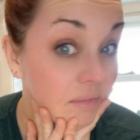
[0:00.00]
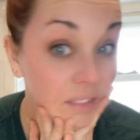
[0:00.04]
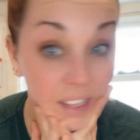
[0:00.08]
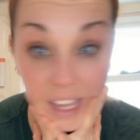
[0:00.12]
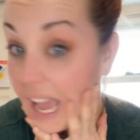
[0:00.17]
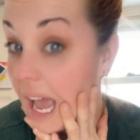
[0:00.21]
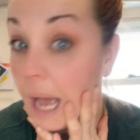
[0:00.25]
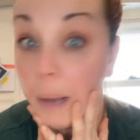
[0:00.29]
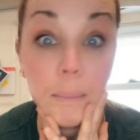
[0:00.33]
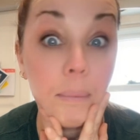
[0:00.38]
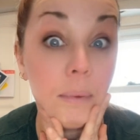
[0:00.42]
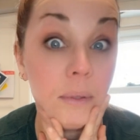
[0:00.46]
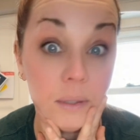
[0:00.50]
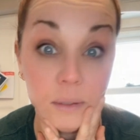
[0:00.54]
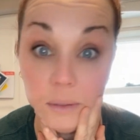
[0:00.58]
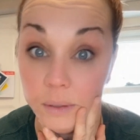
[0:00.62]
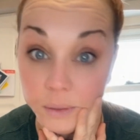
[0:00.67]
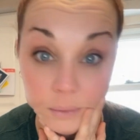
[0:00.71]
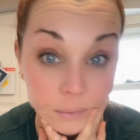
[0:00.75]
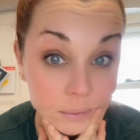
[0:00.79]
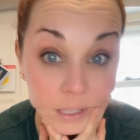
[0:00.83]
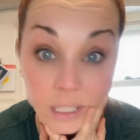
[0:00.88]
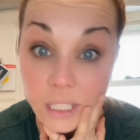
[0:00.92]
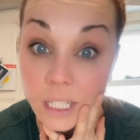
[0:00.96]

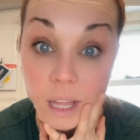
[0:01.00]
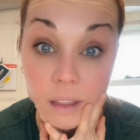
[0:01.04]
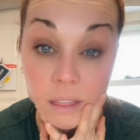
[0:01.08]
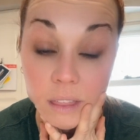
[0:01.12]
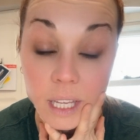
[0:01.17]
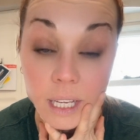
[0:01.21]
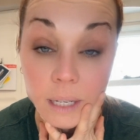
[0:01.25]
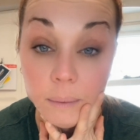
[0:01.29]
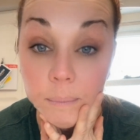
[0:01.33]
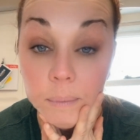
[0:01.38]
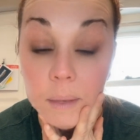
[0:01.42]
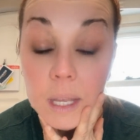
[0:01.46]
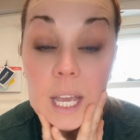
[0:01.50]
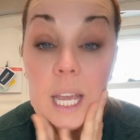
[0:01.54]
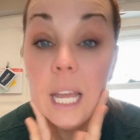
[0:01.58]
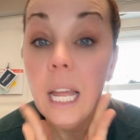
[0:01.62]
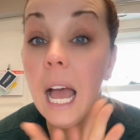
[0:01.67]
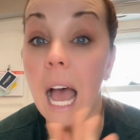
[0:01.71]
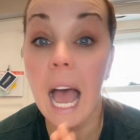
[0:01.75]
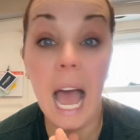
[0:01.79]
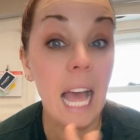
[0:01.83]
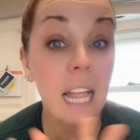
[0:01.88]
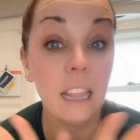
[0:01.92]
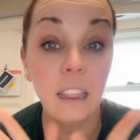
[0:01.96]
absolutely nothing?
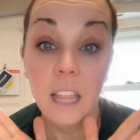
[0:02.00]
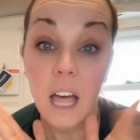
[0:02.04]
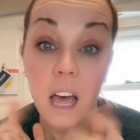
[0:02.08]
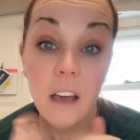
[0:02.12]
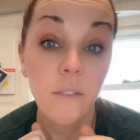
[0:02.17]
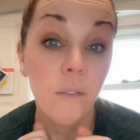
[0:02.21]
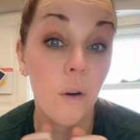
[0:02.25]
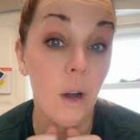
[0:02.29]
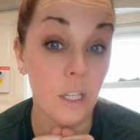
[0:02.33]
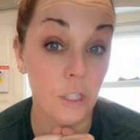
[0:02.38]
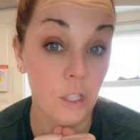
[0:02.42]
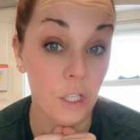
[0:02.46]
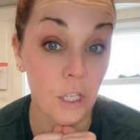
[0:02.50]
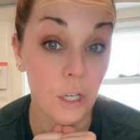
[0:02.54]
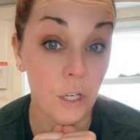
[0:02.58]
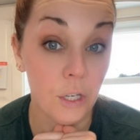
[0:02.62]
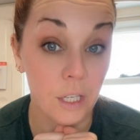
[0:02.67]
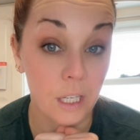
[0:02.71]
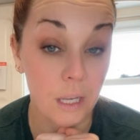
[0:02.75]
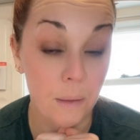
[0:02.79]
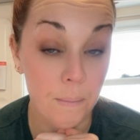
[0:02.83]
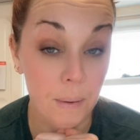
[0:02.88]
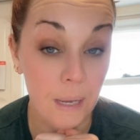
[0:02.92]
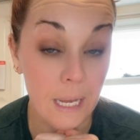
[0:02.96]
I love watching her
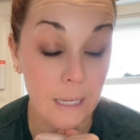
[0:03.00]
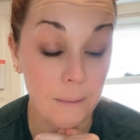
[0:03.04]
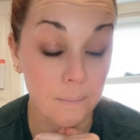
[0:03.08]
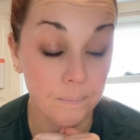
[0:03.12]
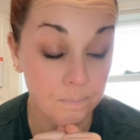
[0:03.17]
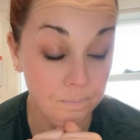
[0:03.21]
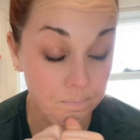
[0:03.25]
compete.